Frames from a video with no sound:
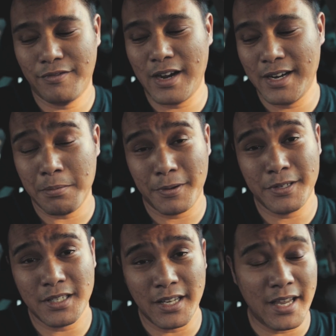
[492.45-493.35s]
find a
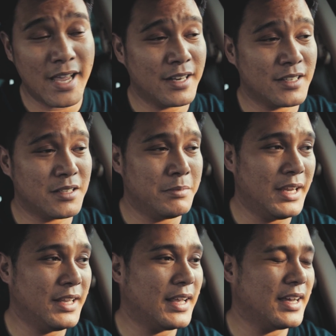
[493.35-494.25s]
person again doesn't
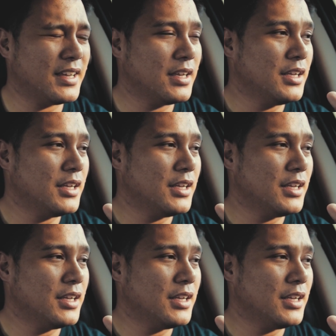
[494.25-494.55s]
mean that